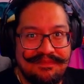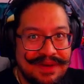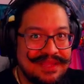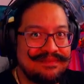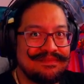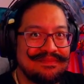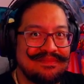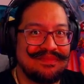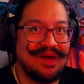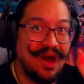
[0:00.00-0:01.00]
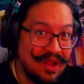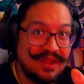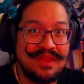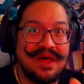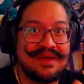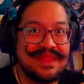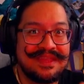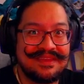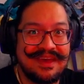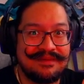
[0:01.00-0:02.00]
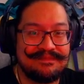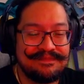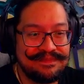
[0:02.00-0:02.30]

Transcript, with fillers: but all along that time